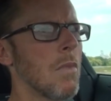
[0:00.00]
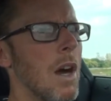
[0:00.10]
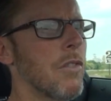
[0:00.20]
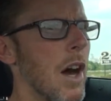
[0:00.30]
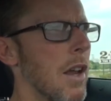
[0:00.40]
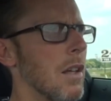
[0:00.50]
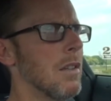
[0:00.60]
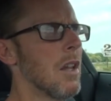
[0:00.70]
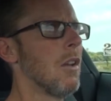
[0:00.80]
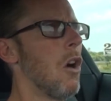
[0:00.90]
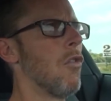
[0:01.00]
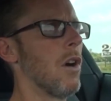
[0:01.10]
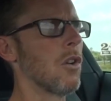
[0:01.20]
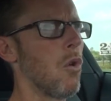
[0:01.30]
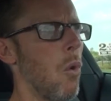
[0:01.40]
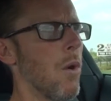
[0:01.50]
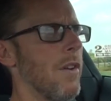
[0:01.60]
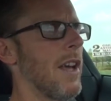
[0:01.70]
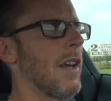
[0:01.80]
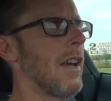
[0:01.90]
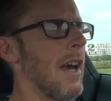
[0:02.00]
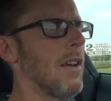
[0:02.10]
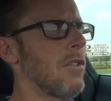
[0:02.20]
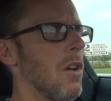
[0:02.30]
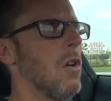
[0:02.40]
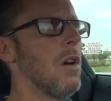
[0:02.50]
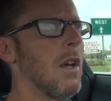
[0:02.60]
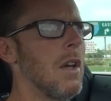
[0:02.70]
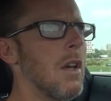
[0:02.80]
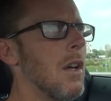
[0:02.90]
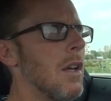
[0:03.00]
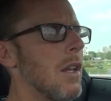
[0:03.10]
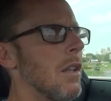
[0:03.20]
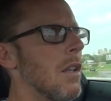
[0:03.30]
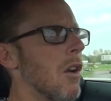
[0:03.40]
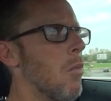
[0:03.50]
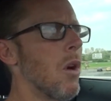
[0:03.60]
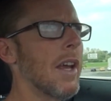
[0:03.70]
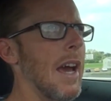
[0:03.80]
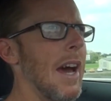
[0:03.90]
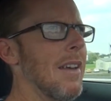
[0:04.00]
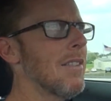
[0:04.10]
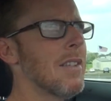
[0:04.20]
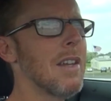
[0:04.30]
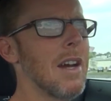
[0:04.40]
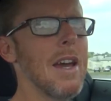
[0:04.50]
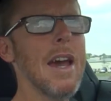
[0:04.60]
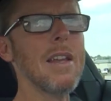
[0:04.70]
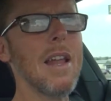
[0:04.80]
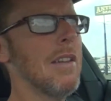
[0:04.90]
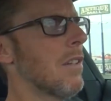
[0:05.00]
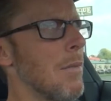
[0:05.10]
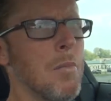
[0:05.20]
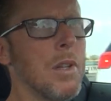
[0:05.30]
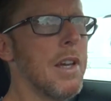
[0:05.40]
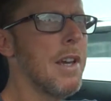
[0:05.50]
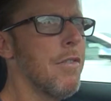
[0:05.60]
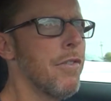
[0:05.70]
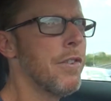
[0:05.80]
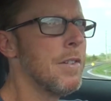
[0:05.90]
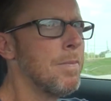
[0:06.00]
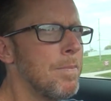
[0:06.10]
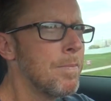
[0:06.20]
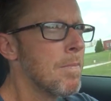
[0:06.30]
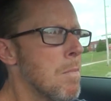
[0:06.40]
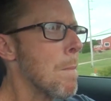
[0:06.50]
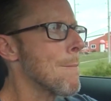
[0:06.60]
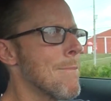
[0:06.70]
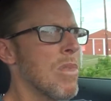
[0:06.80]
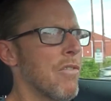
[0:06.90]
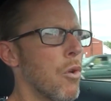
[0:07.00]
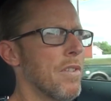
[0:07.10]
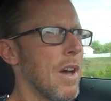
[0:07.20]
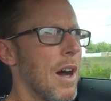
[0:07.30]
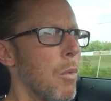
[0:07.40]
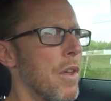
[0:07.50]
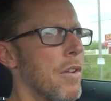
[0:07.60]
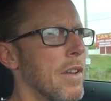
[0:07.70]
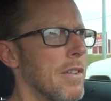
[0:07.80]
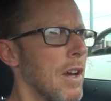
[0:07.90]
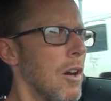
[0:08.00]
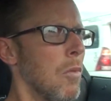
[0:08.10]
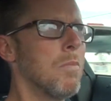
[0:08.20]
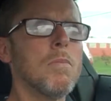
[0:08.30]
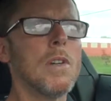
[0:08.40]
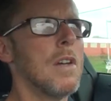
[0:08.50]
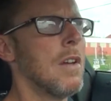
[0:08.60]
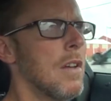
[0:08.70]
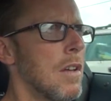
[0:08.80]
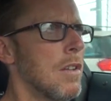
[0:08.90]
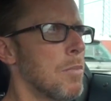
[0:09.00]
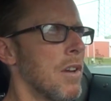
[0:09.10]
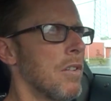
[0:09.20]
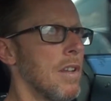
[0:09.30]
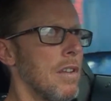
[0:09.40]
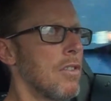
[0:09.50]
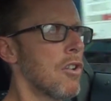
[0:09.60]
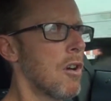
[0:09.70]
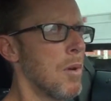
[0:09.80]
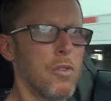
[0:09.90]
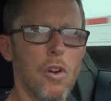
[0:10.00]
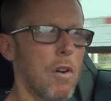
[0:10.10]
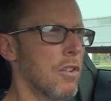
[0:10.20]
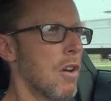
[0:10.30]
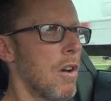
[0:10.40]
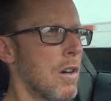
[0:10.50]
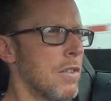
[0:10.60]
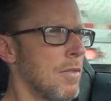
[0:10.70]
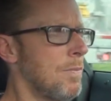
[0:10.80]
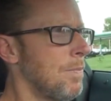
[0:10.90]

I've got a little over a quarter tank of gas, so a little more gas than I had last time, I believe. Of course, the hot weather doesn't help, especially these turbocharged cars.